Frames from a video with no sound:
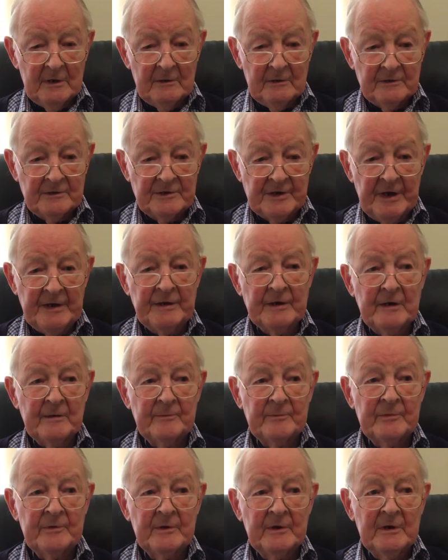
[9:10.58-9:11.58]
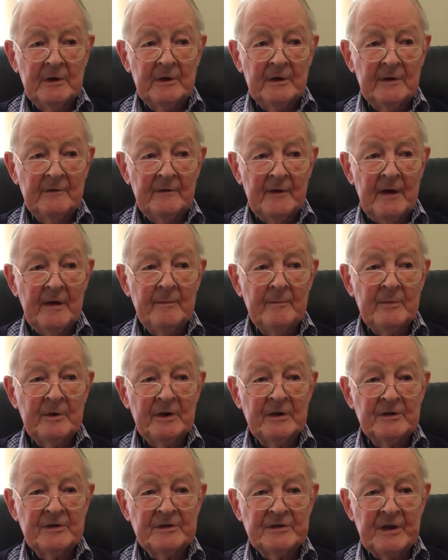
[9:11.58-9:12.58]
set up a very
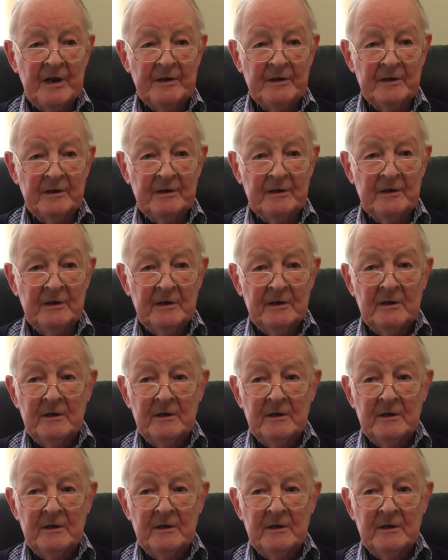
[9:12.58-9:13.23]
big study